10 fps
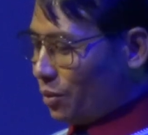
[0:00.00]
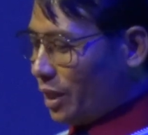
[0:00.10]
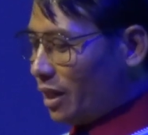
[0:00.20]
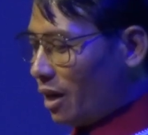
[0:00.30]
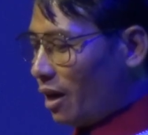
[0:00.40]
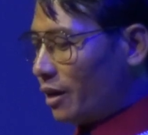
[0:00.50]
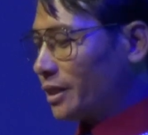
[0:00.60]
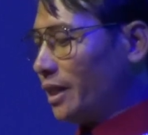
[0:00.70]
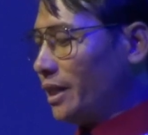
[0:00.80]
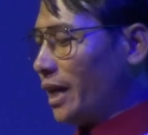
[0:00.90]
When you know
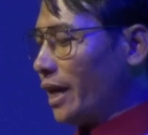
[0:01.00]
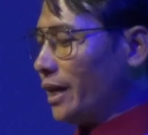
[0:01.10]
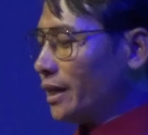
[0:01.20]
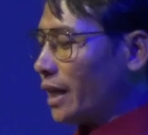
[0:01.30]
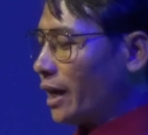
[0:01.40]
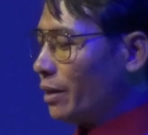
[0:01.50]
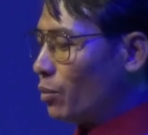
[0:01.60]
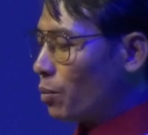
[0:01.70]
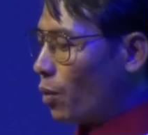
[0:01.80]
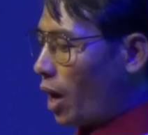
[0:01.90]
the Nia
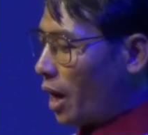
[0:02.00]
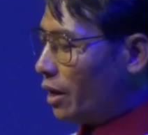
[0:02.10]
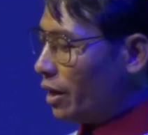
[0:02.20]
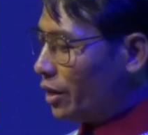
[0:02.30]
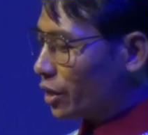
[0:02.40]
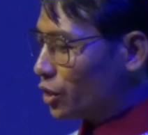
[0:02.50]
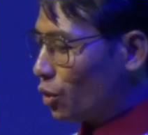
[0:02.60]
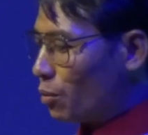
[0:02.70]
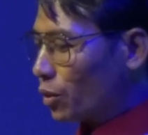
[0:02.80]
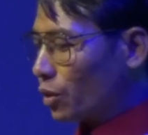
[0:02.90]
Tagimupua, you can
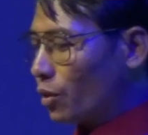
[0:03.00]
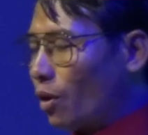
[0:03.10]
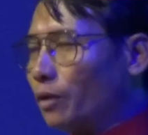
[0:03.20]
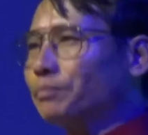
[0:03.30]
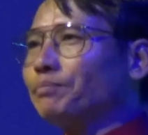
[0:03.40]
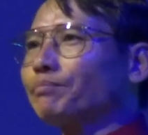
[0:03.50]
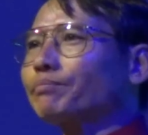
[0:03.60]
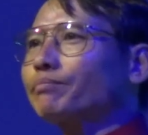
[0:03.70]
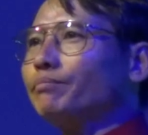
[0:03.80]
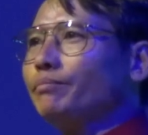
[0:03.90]
show me the court.
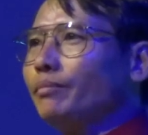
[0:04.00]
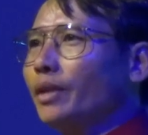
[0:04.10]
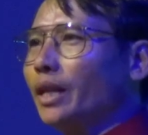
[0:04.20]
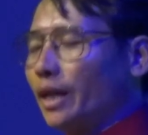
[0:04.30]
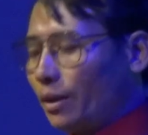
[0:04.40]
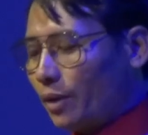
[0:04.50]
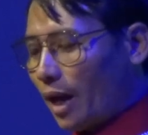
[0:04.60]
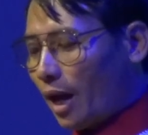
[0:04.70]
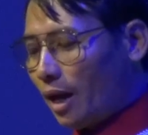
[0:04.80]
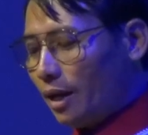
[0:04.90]
Ni ne
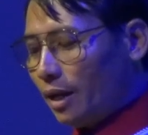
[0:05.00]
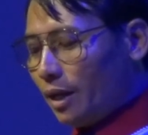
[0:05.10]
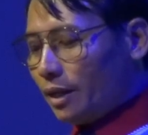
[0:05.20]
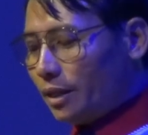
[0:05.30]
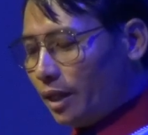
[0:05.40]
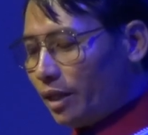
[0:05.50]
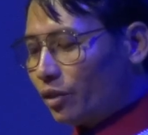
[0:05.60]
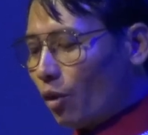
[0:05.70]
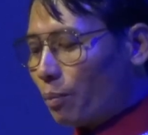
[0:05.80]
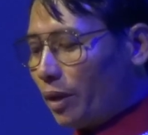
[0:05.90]
wada di
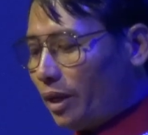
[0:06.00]
so pe